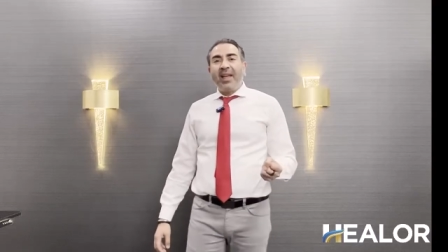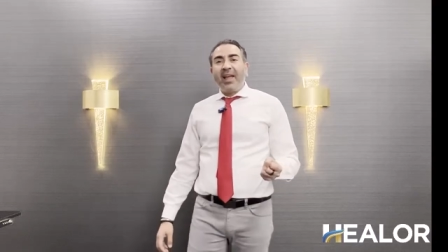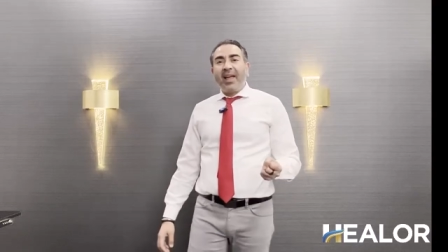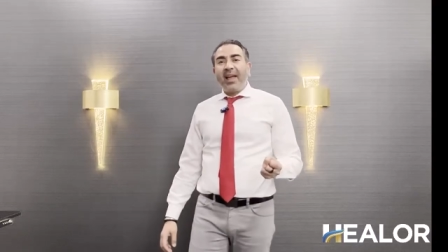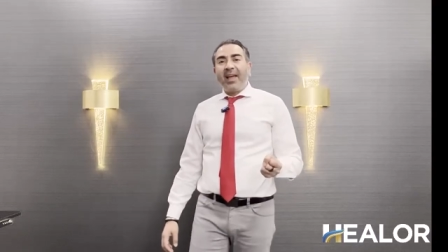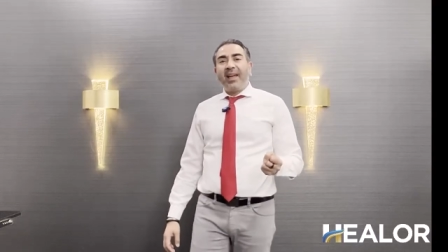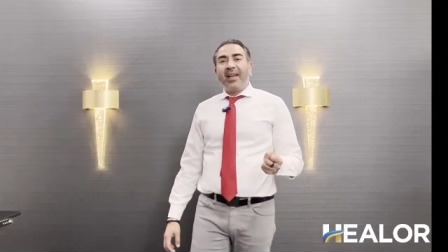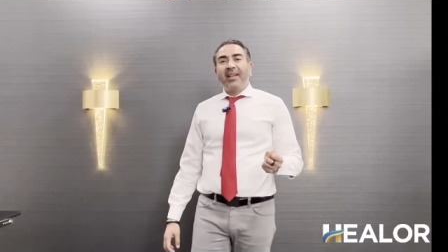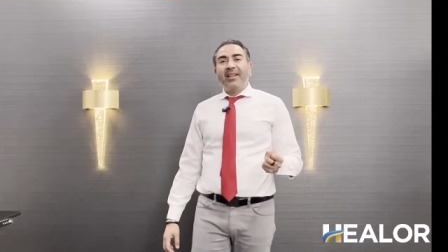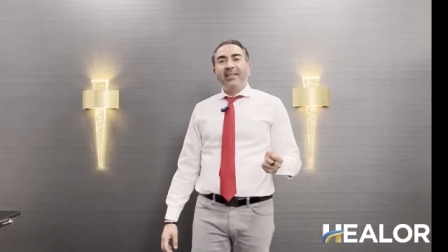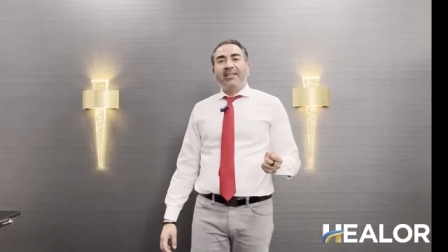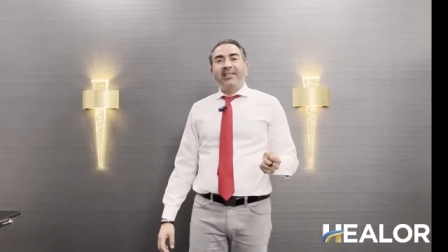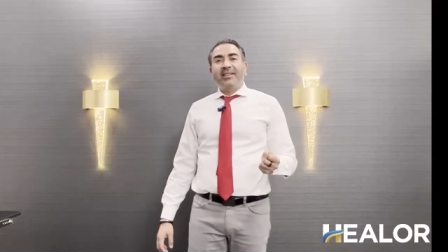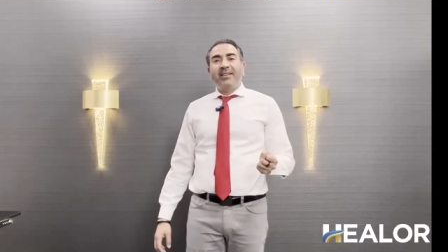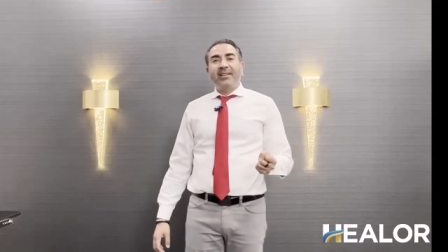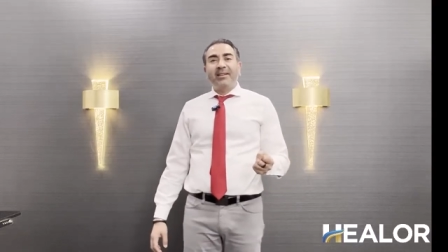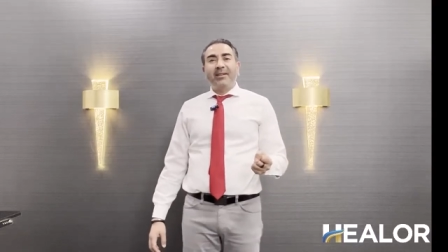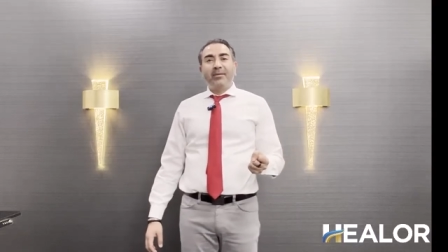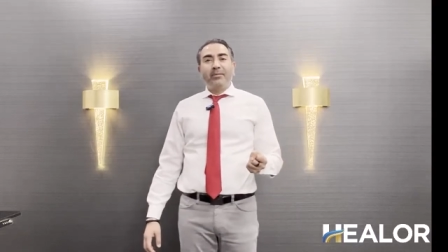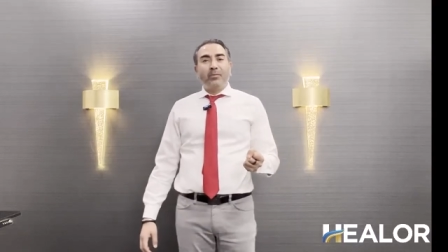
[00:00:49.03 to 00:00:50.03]
and
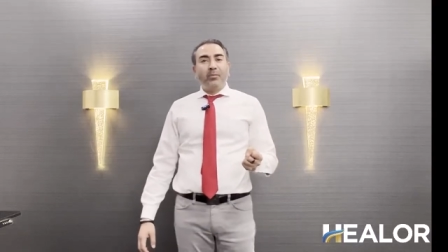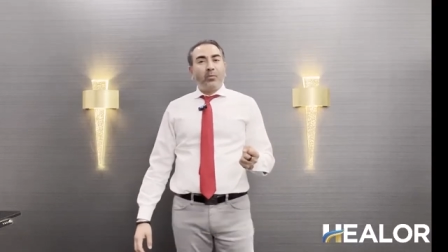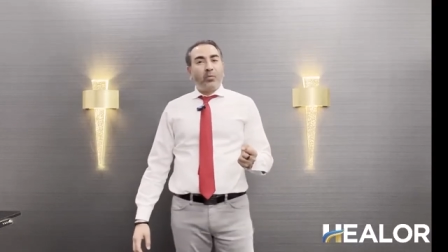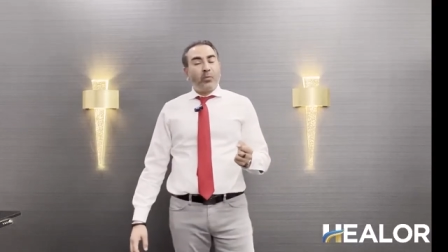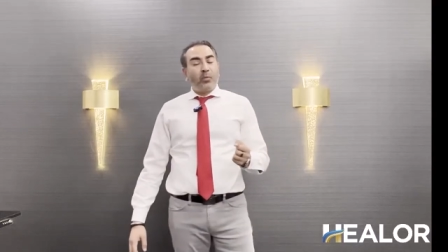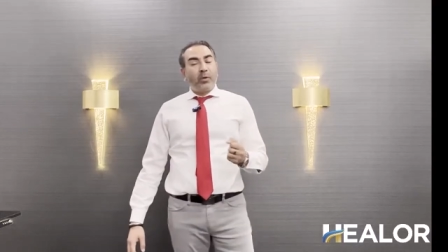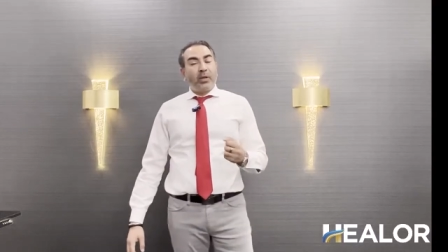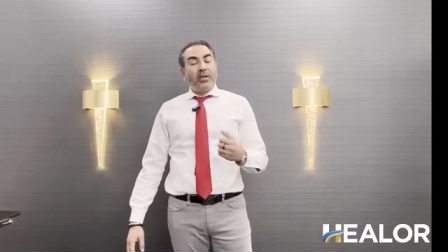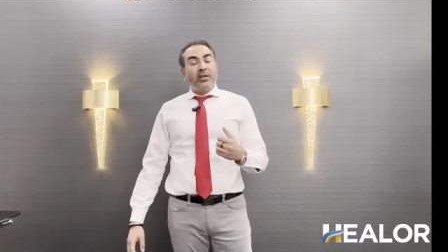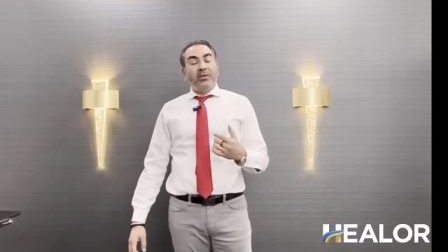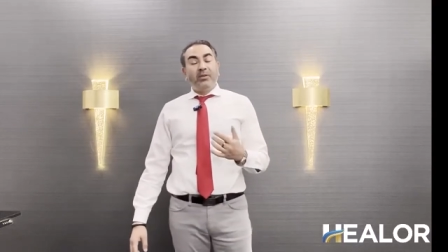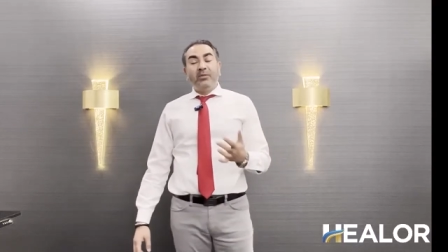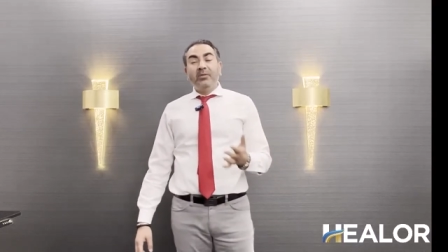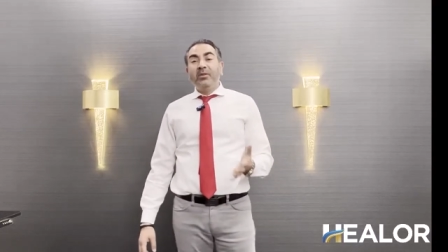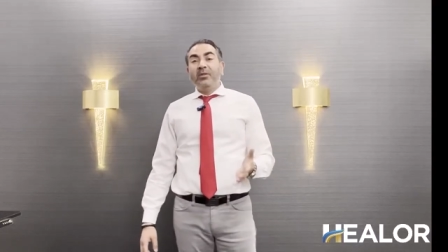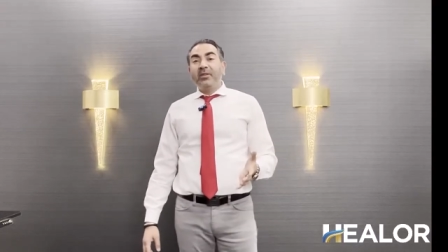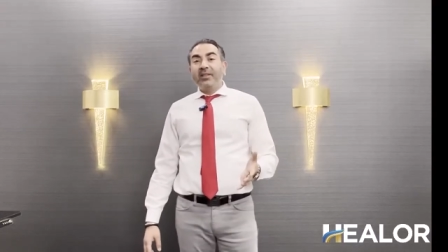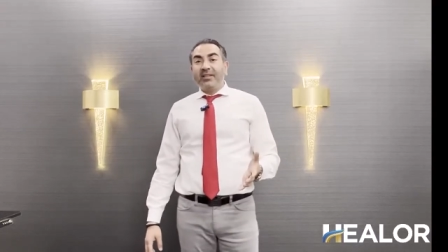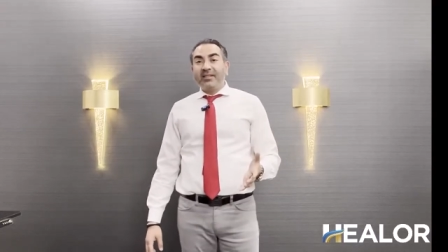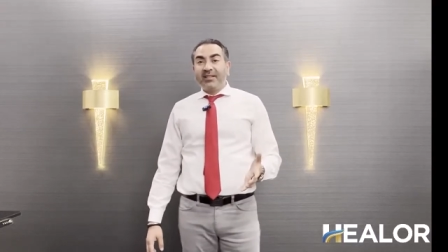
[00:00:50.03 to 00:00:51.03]
uh, when you do
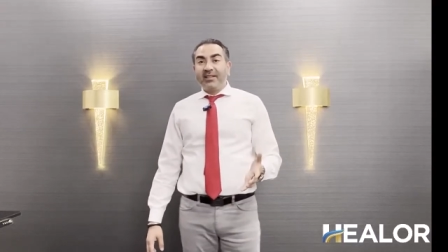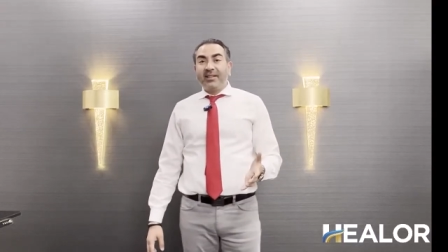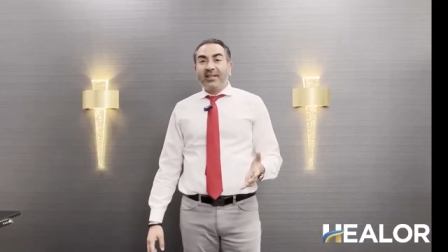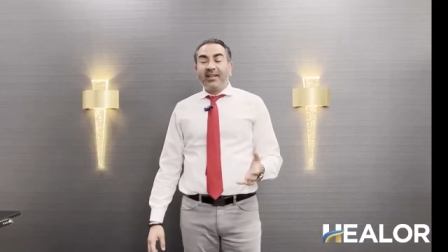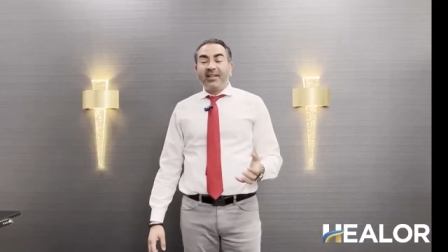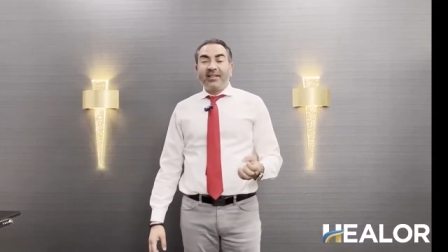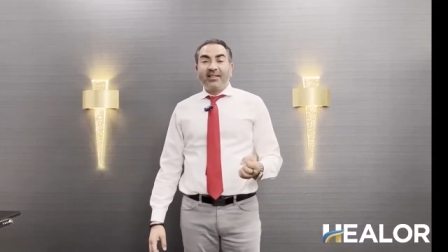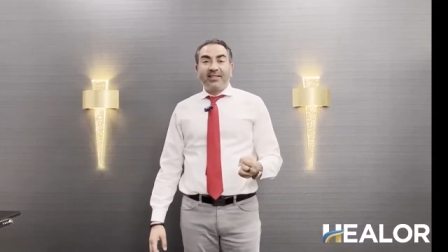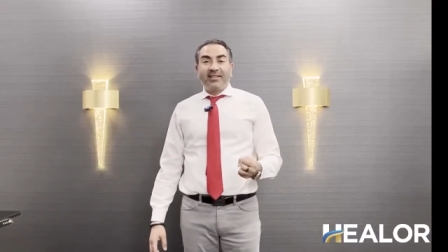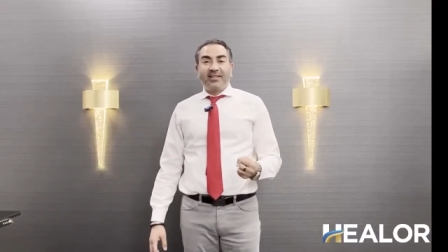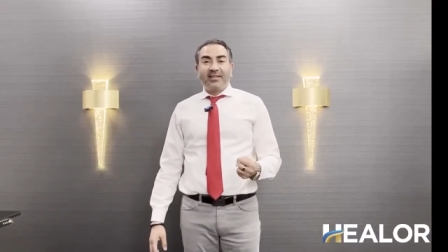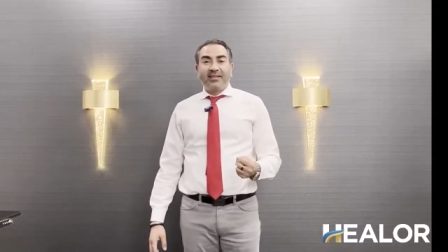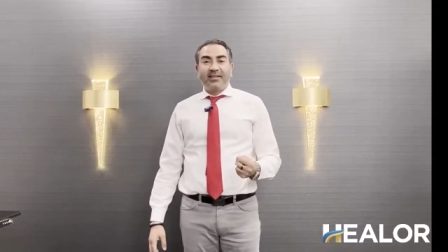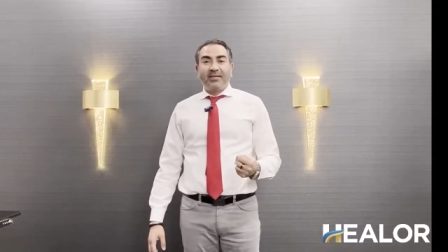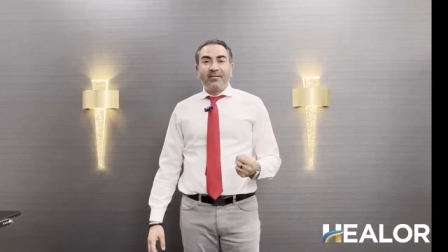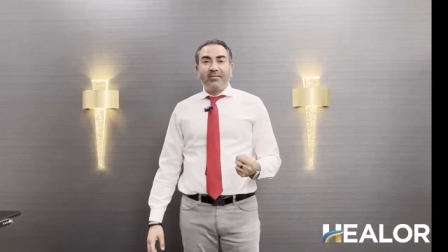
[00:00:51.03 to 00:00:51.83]
notice it, it's